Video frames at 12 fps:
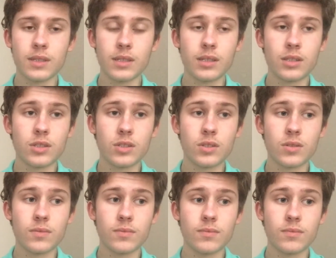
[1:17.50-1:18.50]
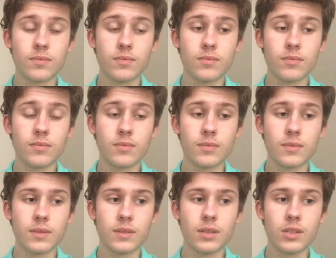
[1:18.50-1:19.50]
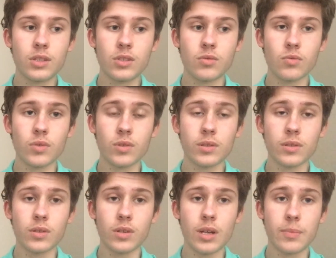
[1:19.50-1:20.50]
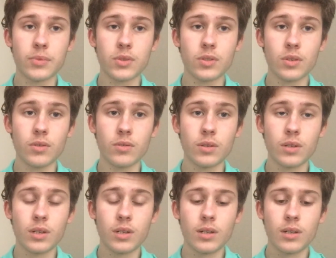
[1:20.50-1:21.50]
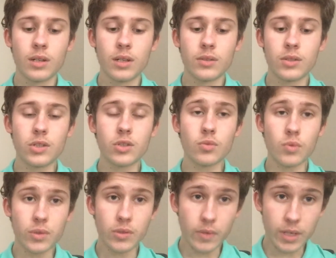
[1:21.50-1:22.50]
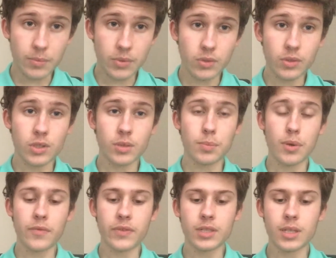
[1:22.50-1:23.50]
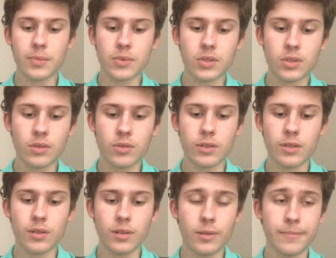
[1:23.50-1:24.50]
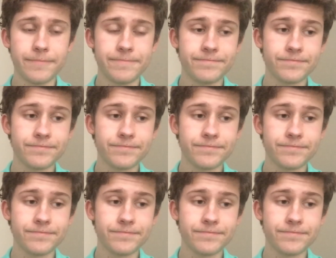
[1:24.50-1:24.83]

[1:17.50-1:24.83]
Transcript: it's, this is a really good episode. This is a really great episode. This is a perfect episode. Um,